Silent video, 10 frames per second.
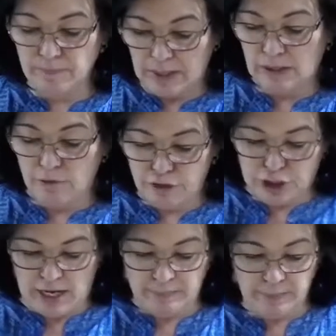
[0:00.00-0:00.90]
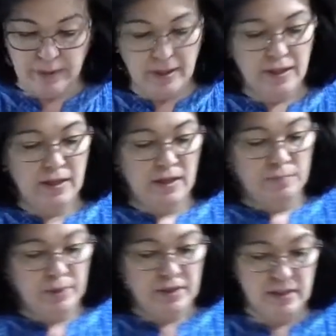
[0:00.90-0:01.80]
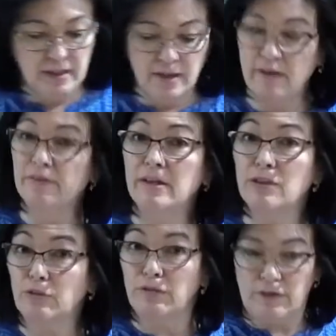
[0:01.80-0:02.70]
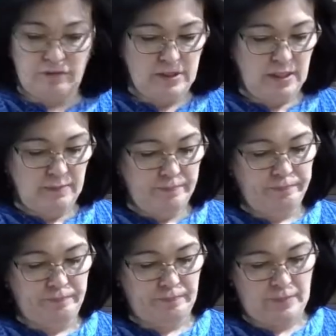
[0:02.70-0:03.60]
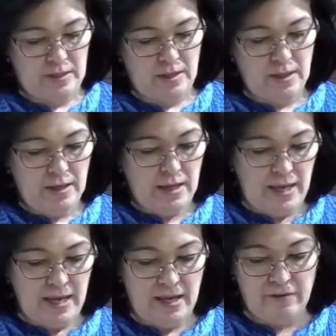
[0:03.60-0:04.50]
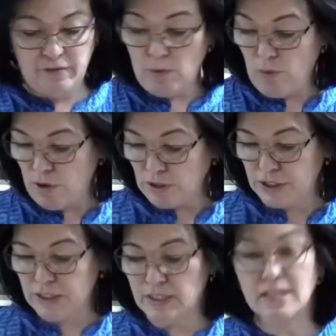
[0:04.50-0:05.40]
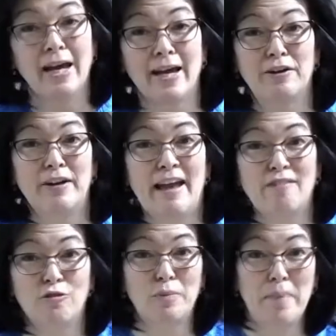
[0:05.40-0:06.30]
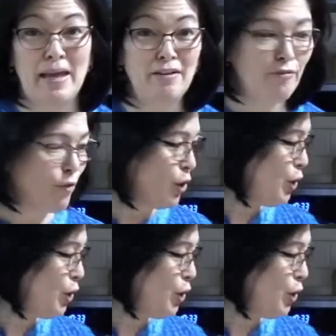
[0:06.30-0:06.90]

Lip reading: loaf shape. Put it in the oven, 350. And of course, I already have one made for